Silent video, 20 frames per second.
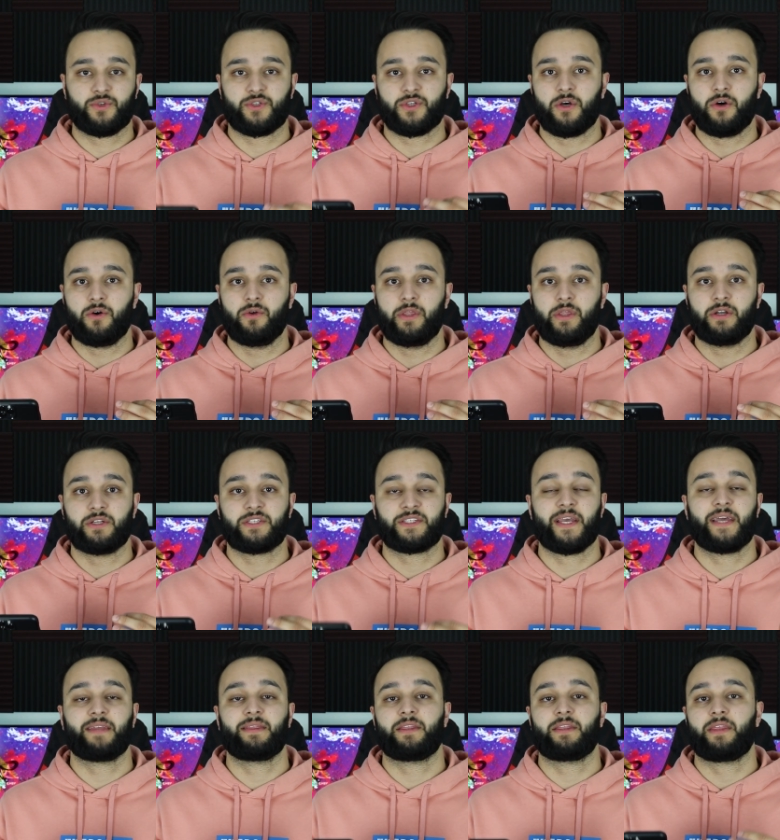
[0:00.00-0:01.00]
so they're
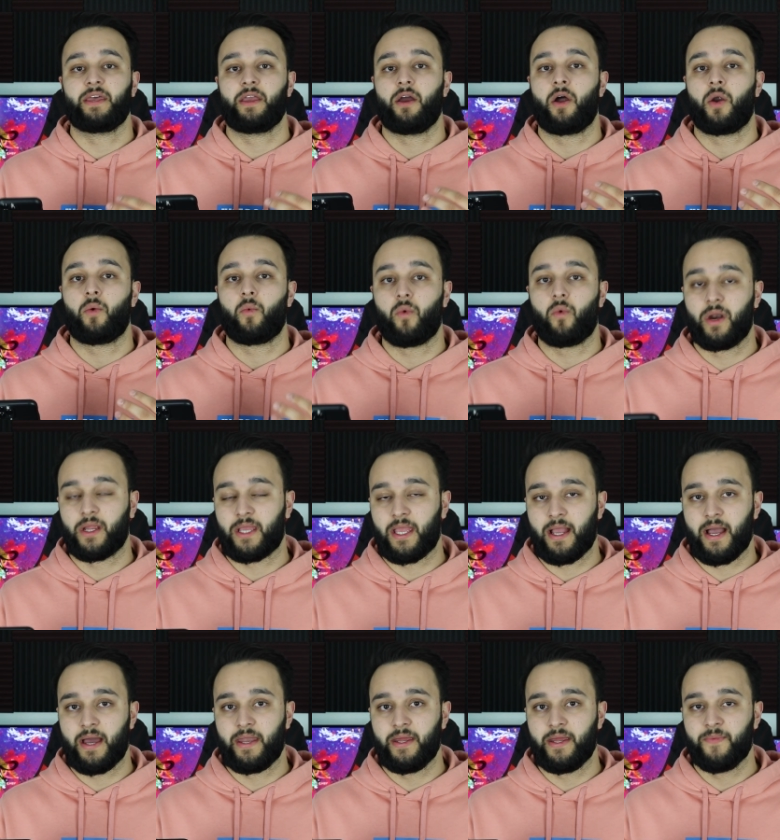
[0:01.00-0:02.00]
saying that they are
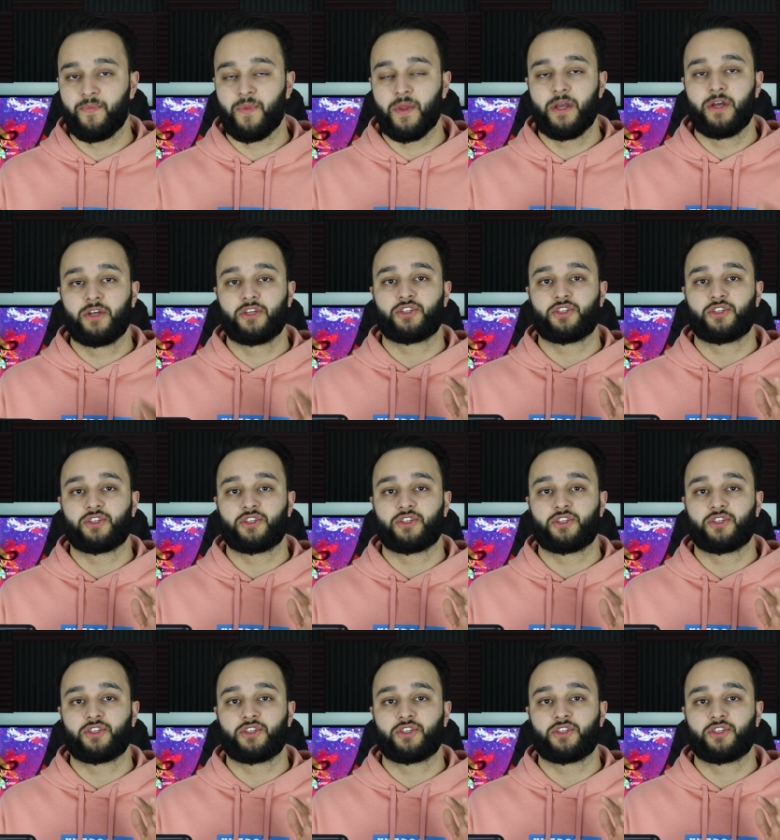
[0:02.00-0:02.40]
working on it.